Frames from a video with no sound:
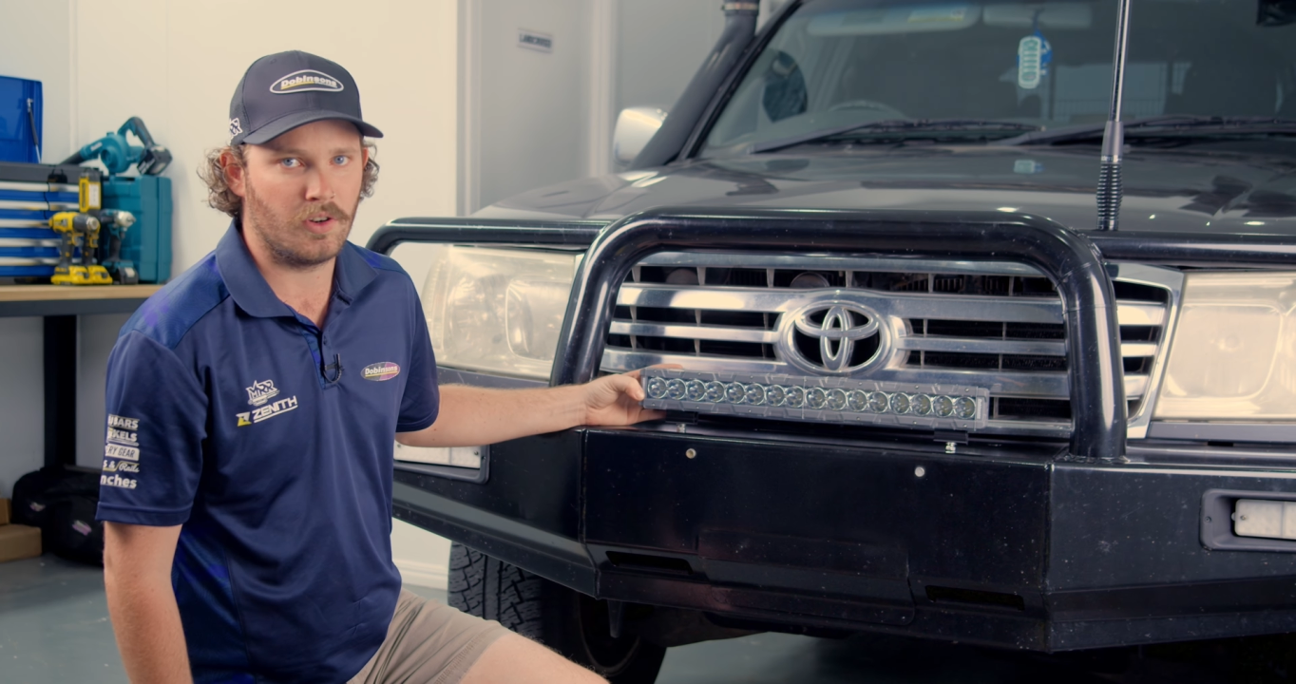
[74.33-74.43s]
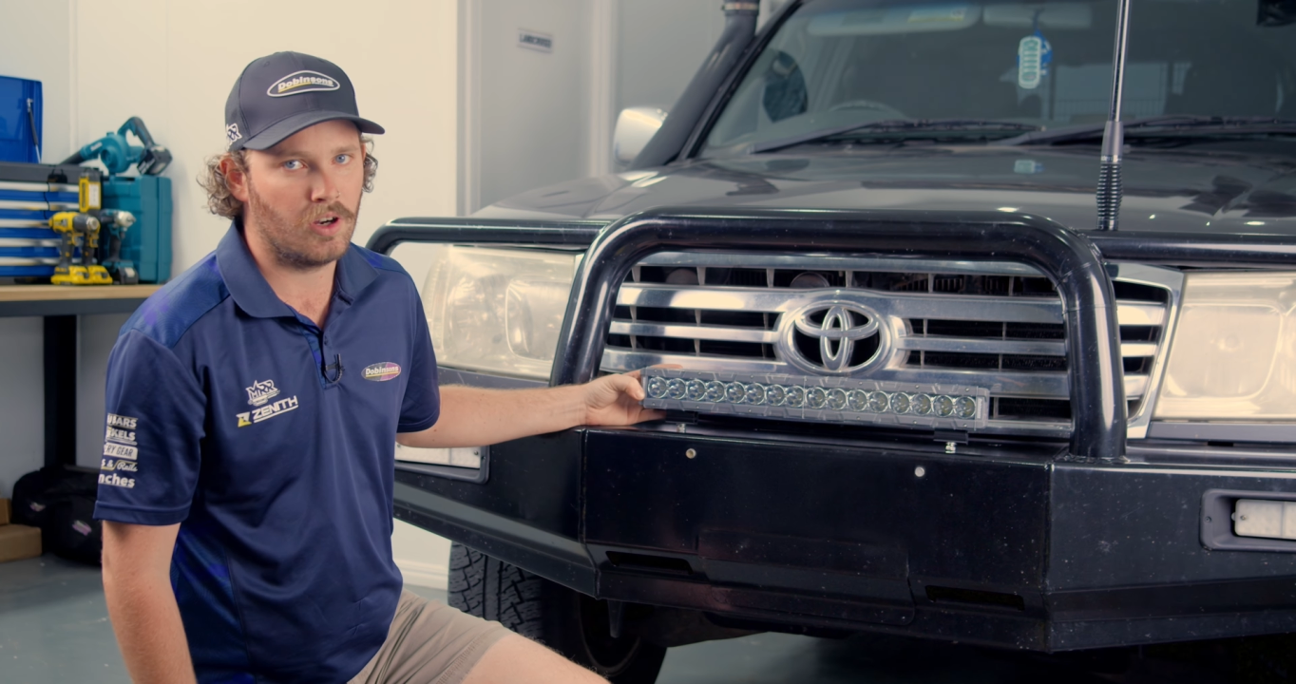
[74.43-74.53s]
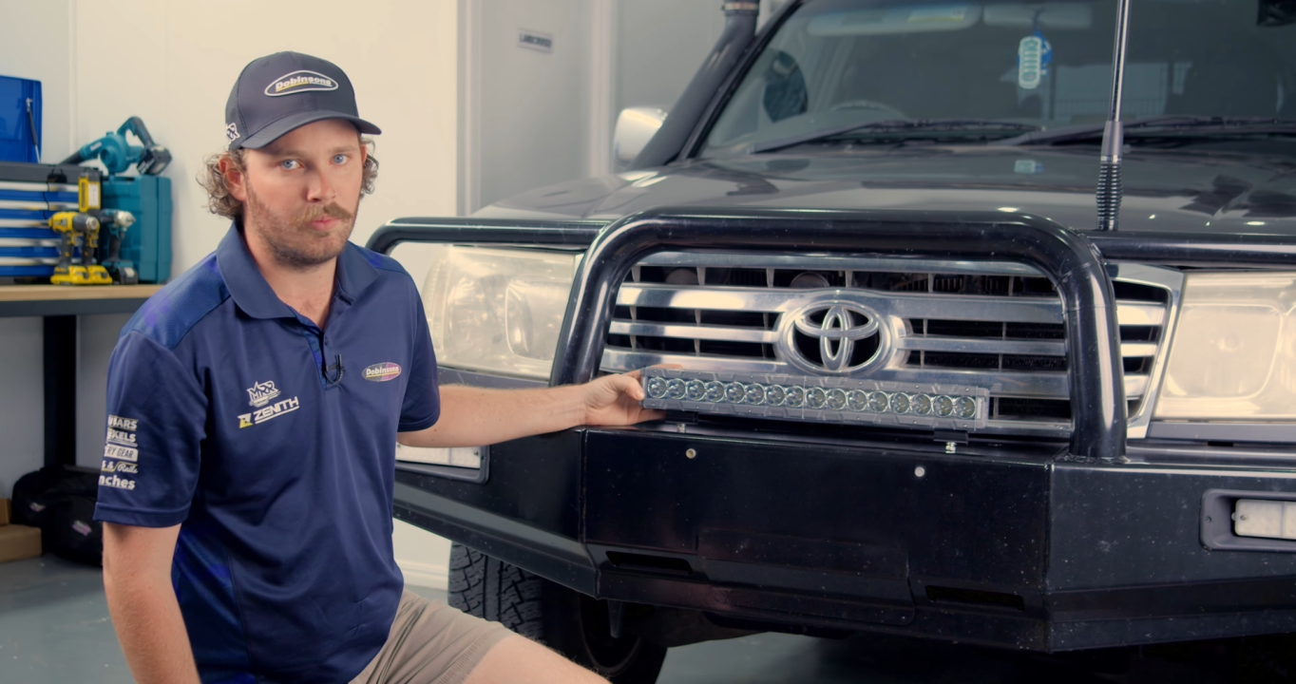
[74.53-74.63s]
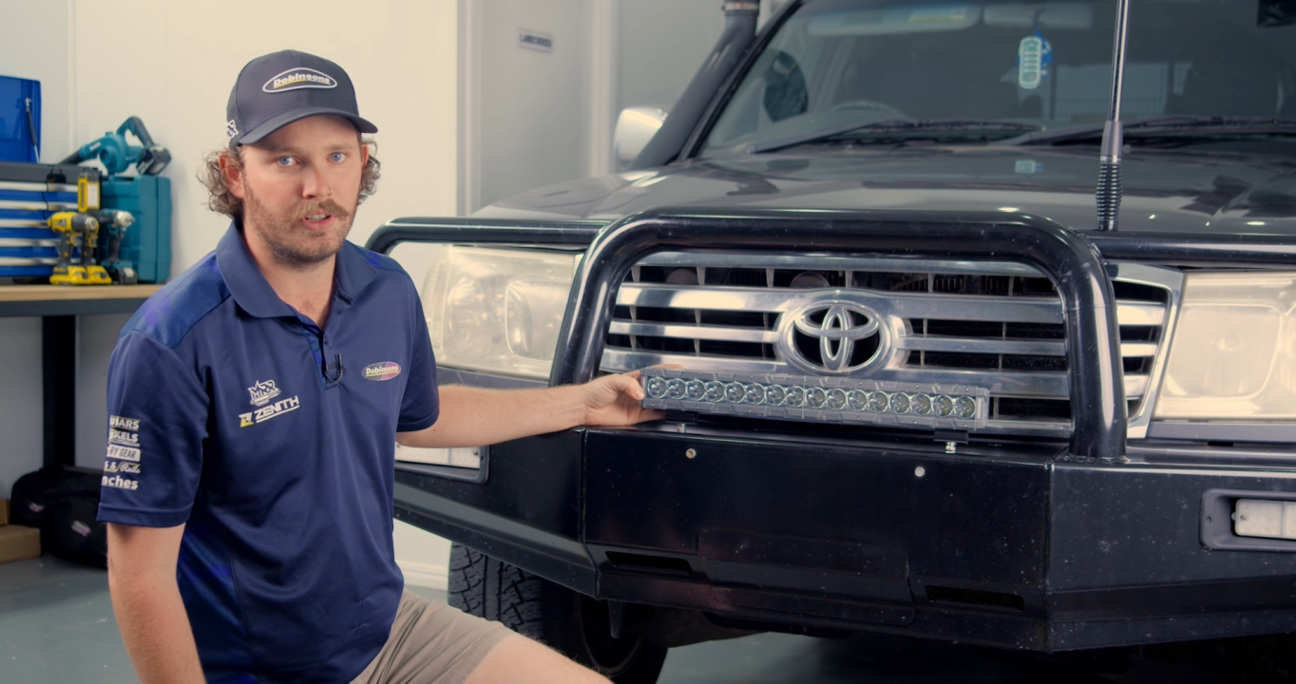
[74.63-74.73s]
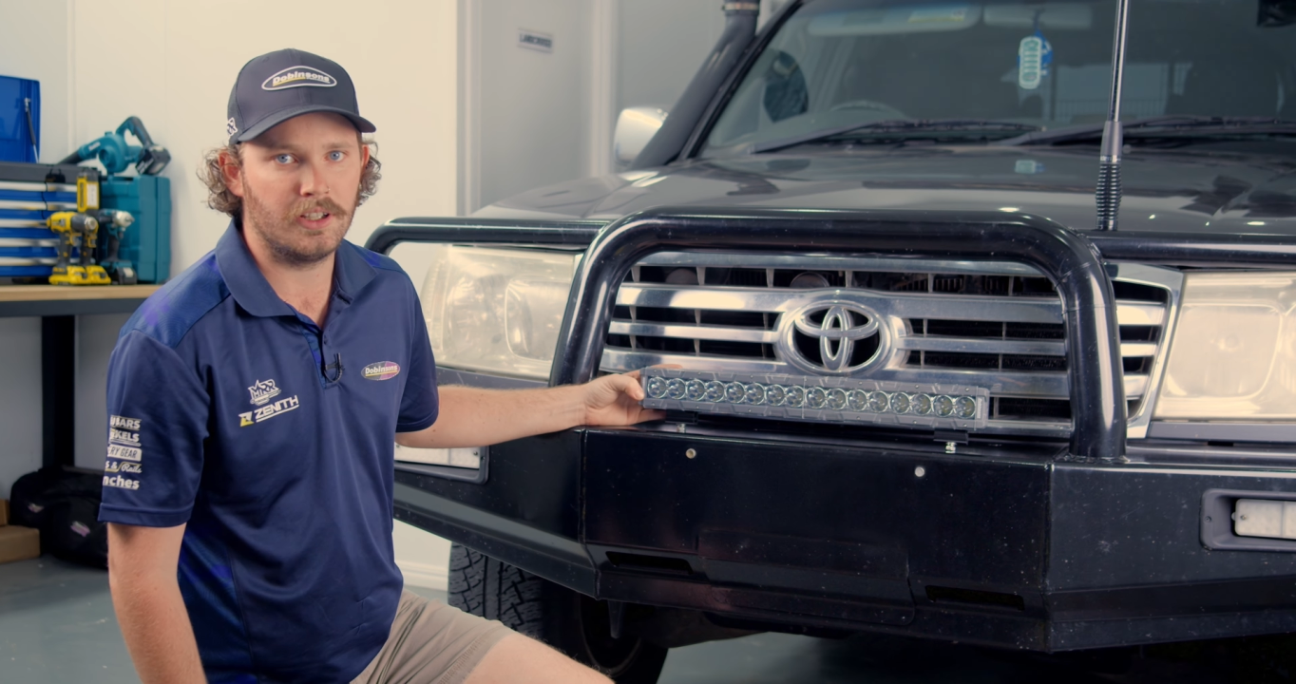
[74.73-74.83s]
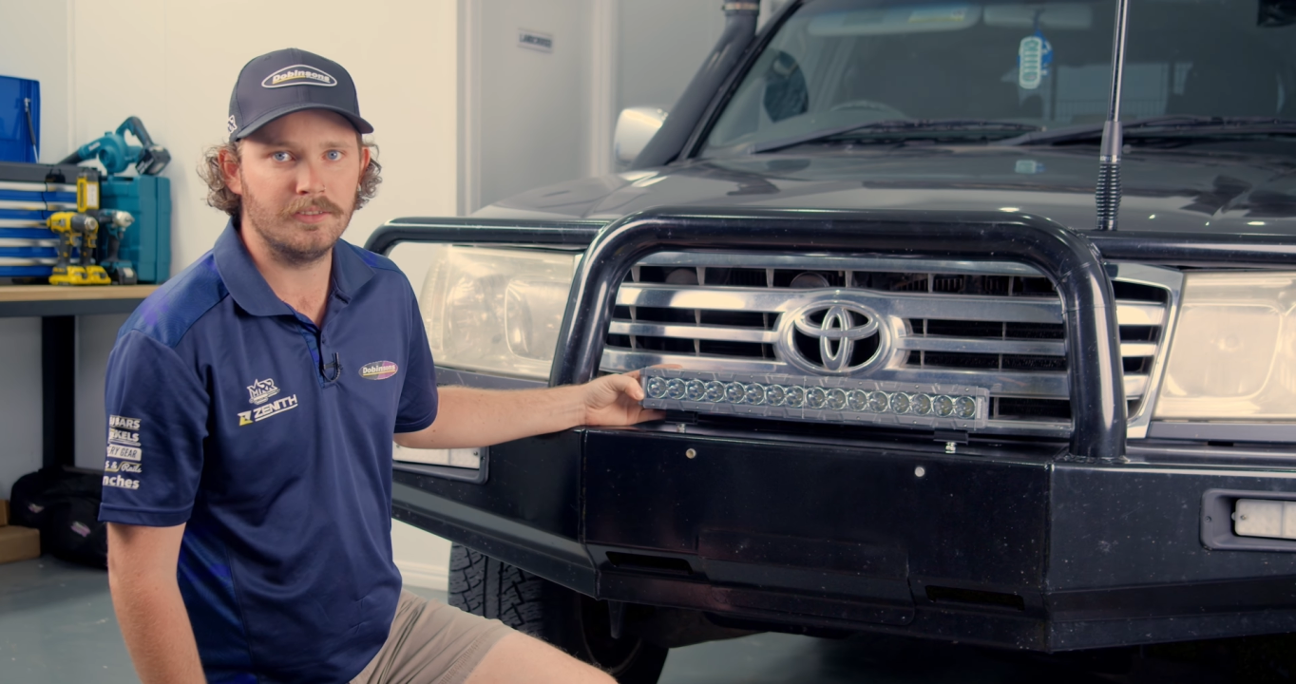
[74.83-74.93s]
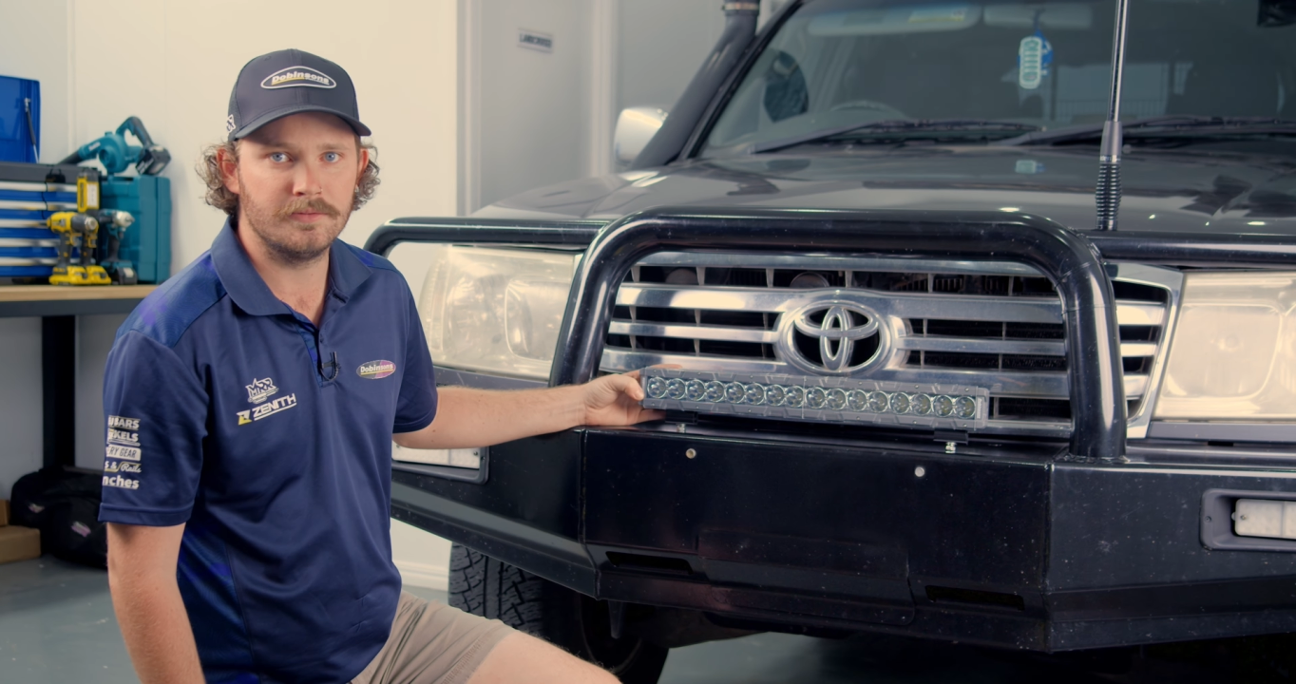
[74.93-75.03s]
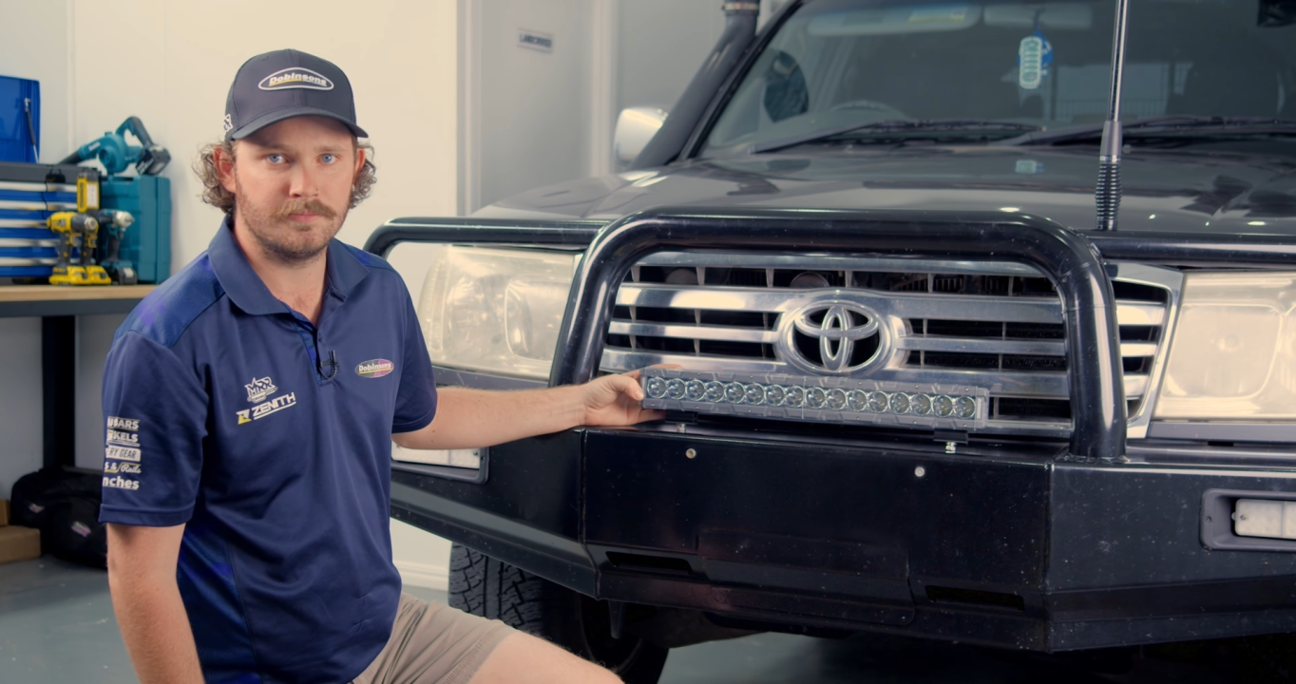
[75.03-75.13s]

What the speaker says: time really.